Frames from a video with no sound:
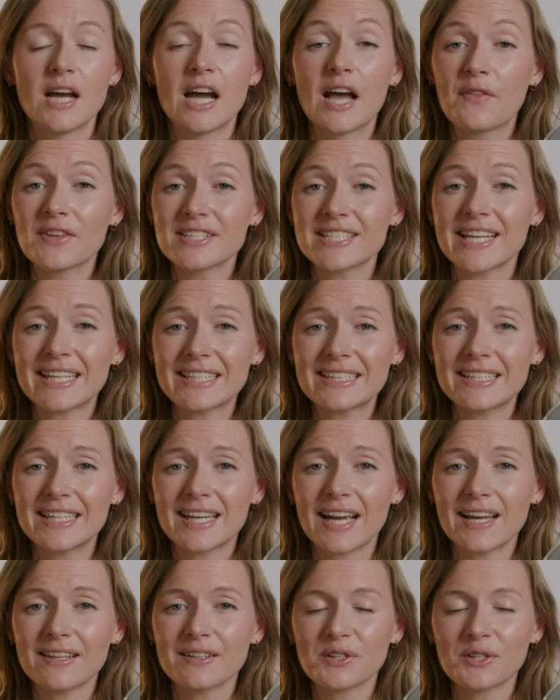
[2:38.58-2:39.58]
The second
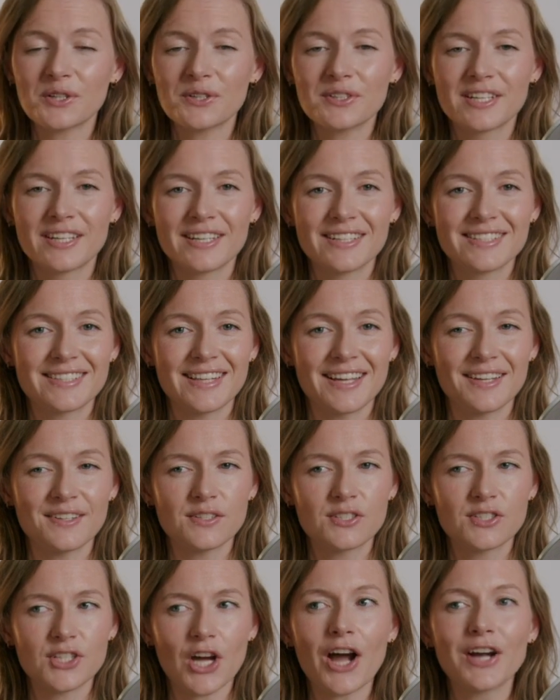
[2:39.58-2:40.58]
thing I learned is
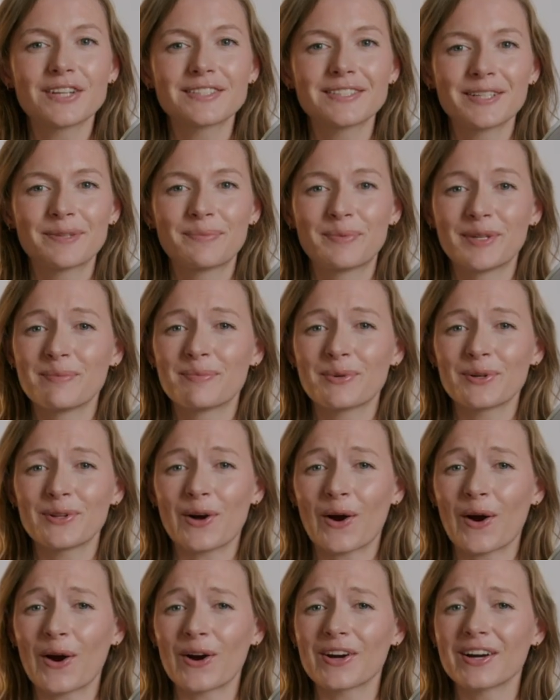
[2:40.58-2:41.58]
that toxic people
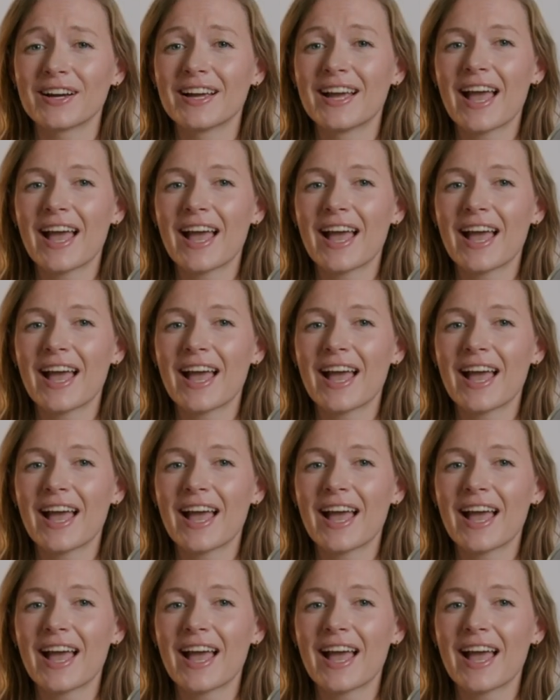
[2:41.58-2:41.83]
are